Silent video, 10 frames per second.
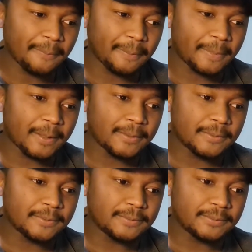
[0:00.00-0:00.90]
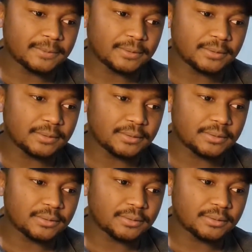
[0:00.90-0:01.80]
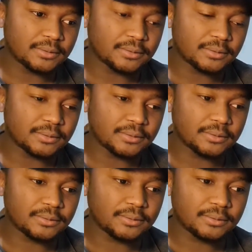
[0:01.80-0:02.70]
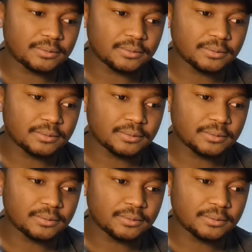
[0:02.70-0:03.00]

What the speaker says: Nobody speaks.